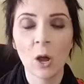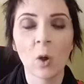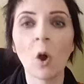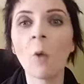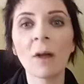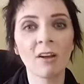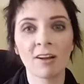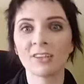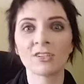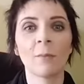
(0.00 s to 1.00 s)
or oh my
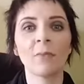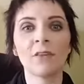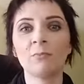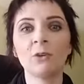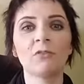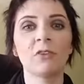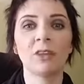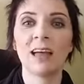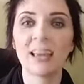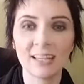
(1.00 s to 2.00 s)
God, I saw these beautiful
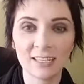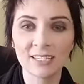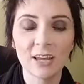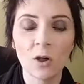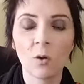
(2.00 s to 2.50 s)
lights,